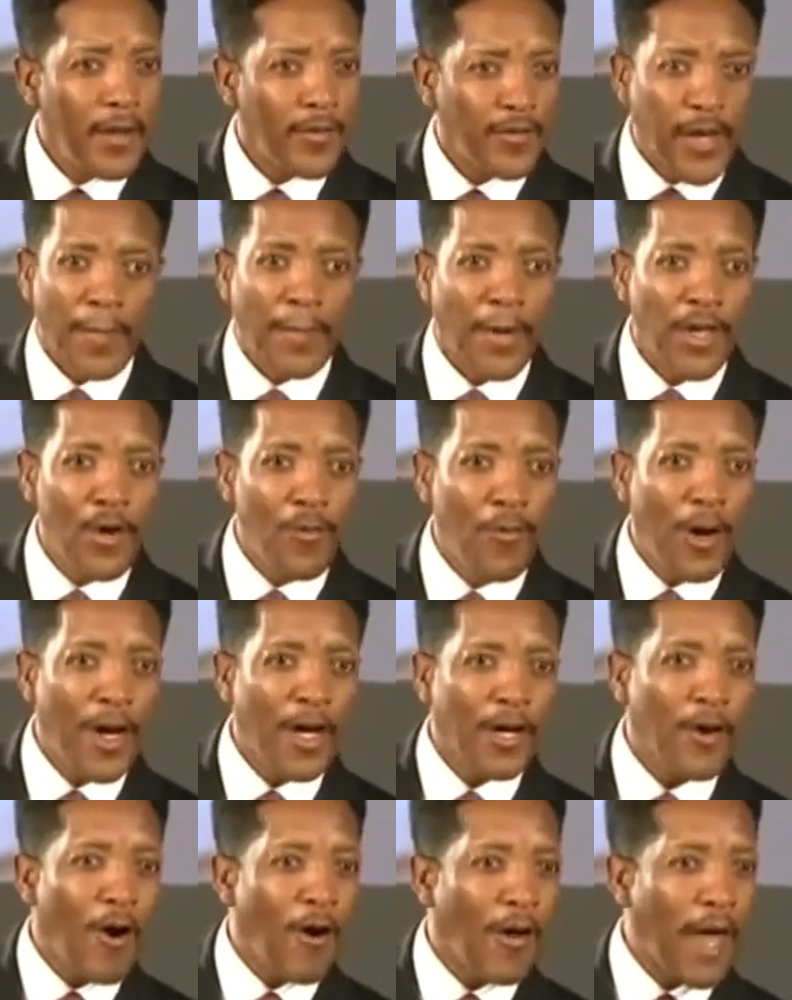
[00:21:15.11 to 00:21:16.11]
some of you
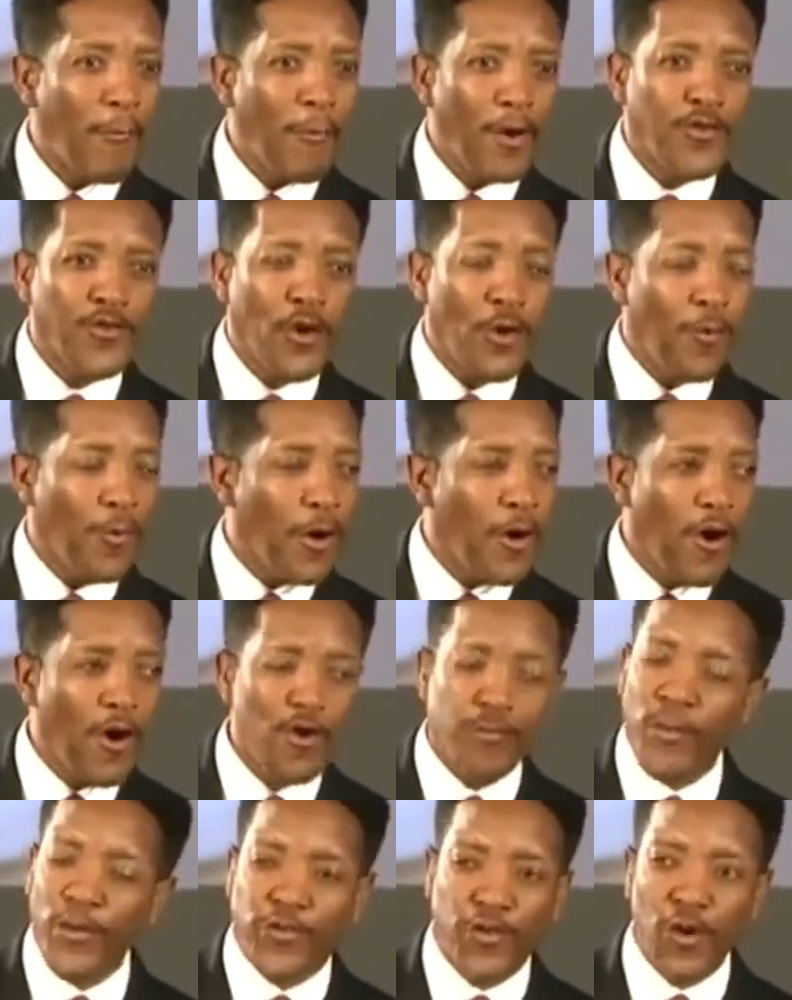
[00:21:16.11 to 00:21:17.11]
want to go there with your
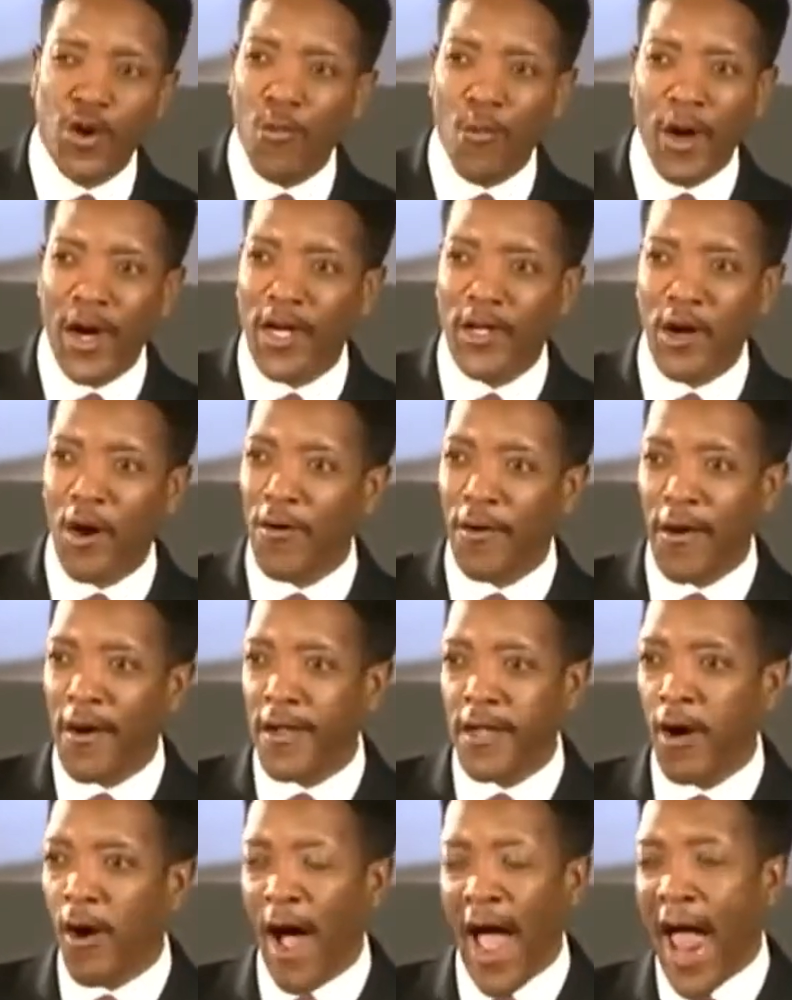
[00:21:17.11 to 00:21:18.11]
words, but you don't want to go
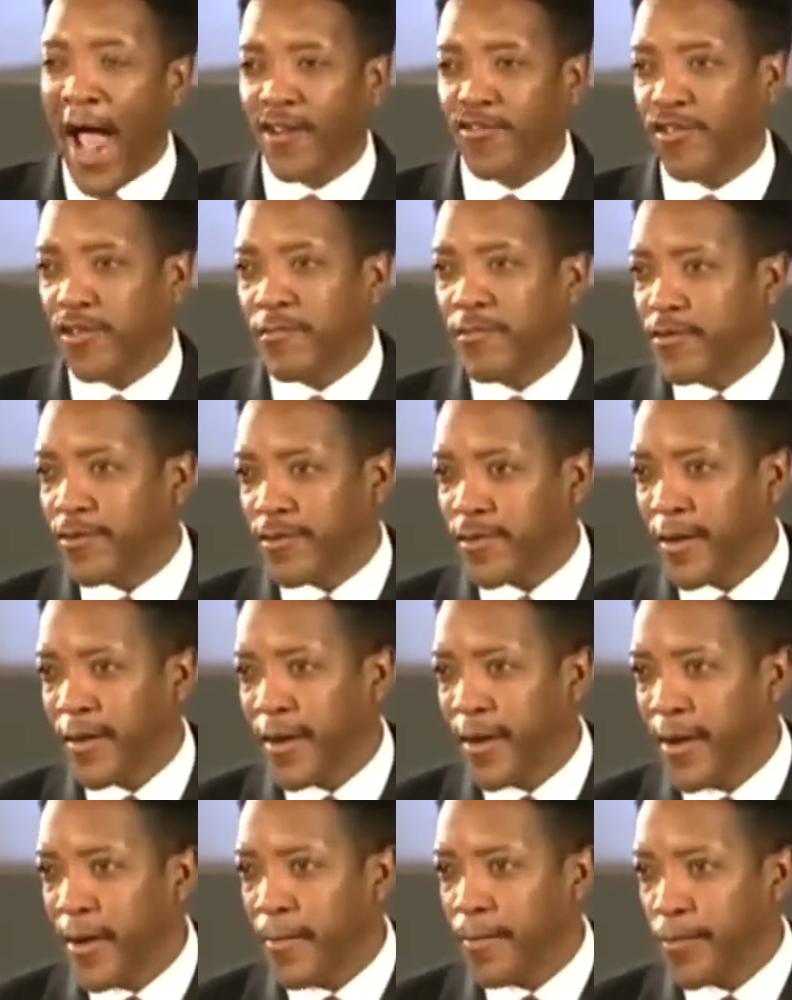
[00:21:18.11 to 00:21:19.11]
there in your actions.
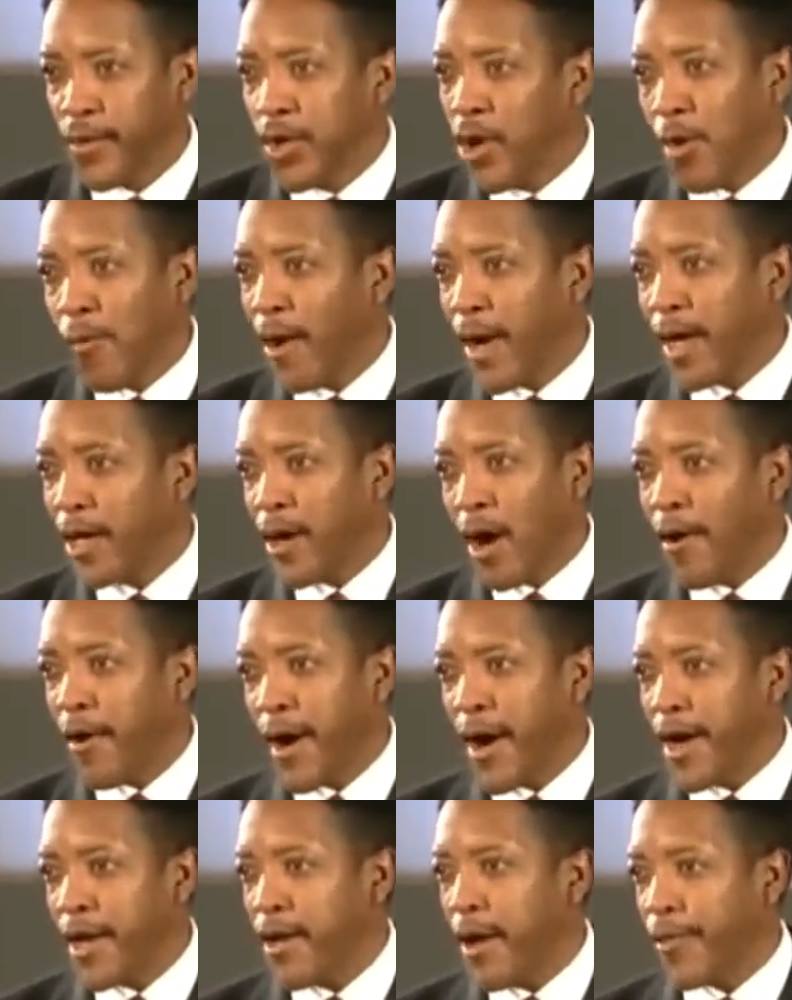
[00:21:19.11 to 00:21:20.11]
You don't want to go
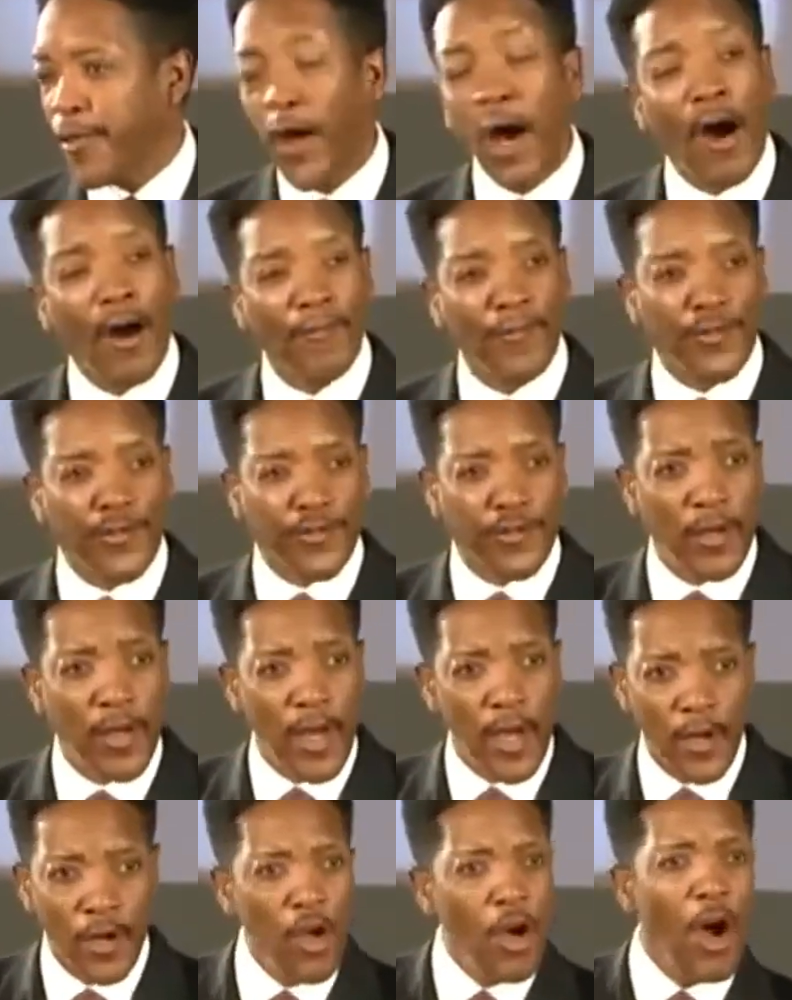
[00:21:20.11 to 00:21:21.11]
there in your thoughts.
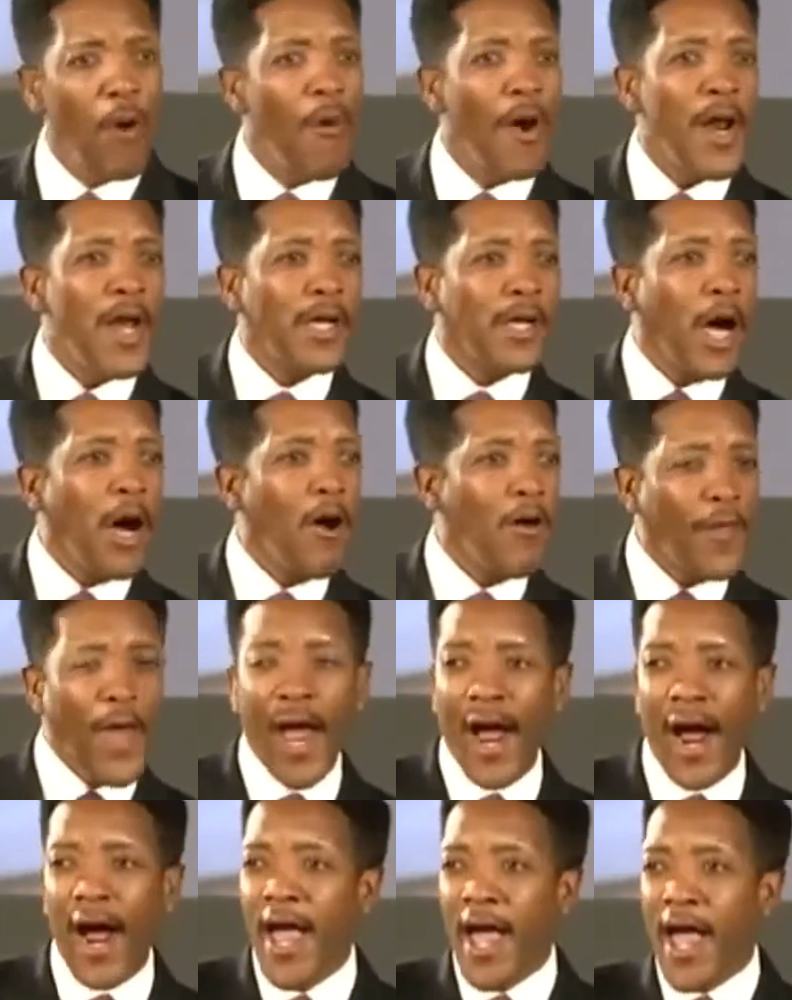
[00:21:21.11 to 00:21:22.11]
You don't want to go
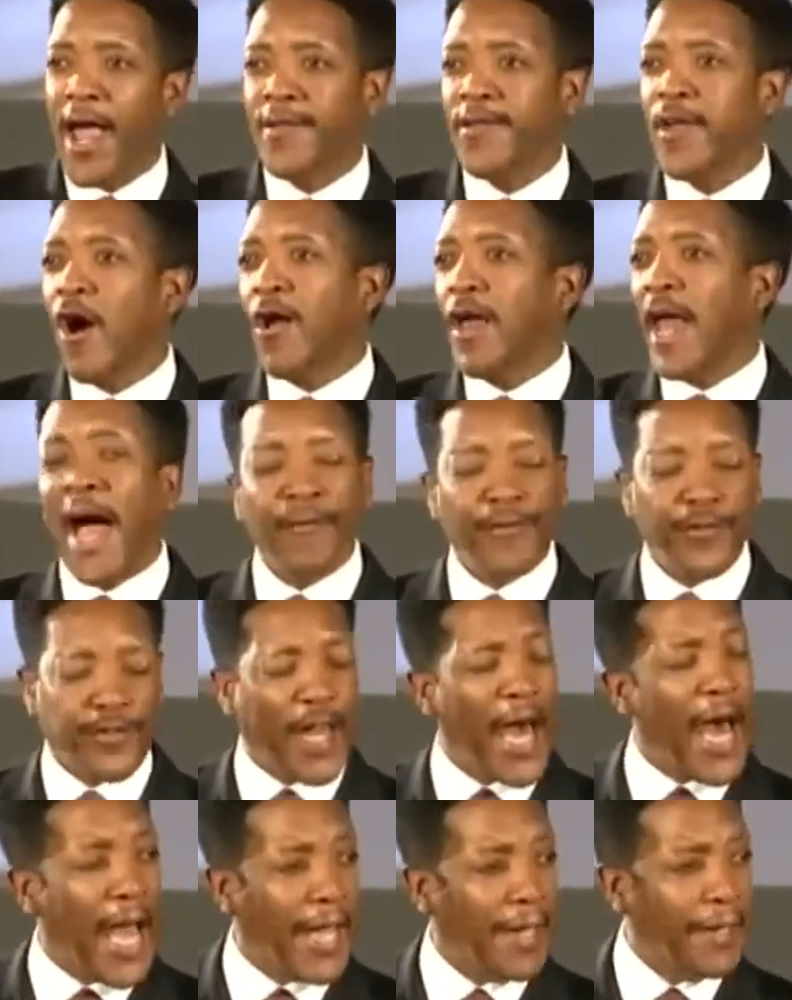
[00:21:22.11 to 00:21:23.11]
there in your
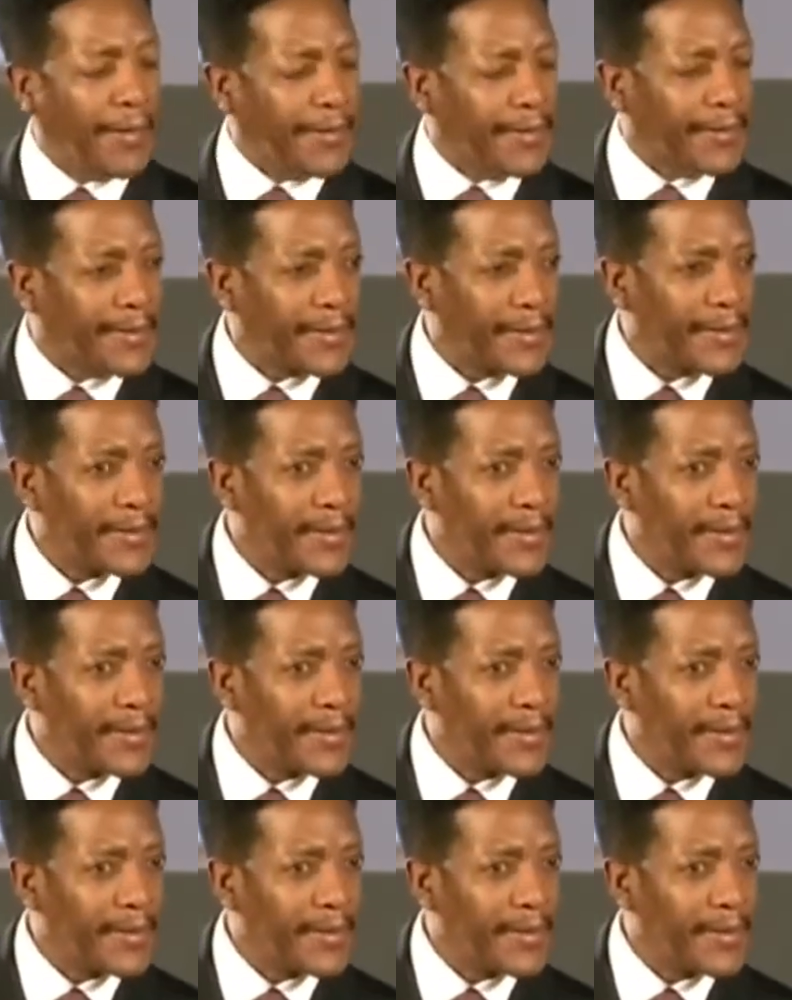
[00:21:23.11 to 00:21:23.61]
lifestyle.